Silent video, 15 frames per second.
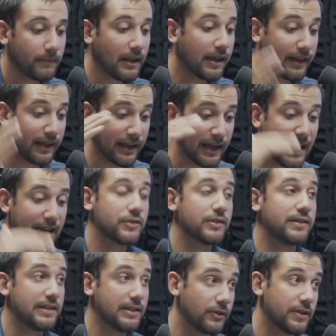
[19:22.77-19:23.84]
and can actually
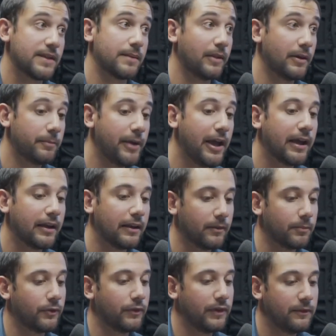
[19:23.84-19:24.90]
decrease some of their pain, their
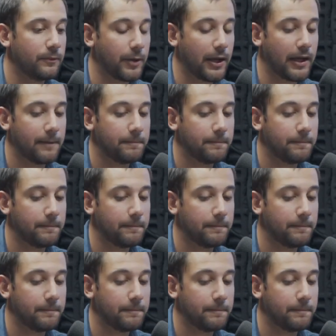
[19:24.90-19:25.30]
perceived pain.